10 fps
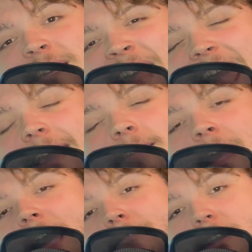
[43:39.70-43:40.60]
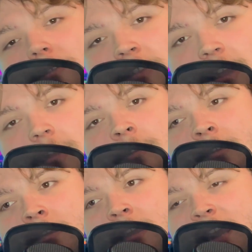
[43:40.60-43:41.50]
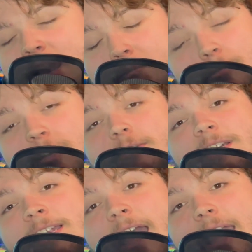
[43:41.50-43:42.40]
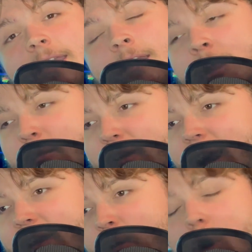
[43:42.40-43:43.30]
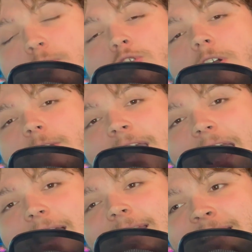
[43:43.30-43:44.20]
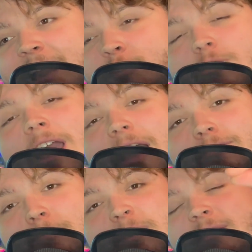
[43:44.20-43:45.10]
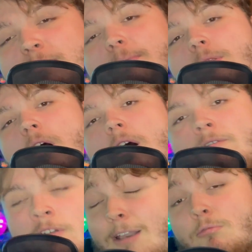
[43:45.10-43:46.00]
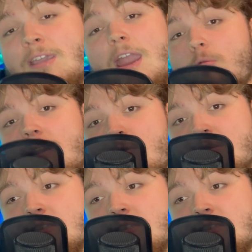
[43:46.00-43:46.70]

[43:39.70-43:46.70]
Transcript: an 8.5 out of 10. It was originally an 8, but I am arbitrarily adding an extra half to piss people off. I don't care what anyone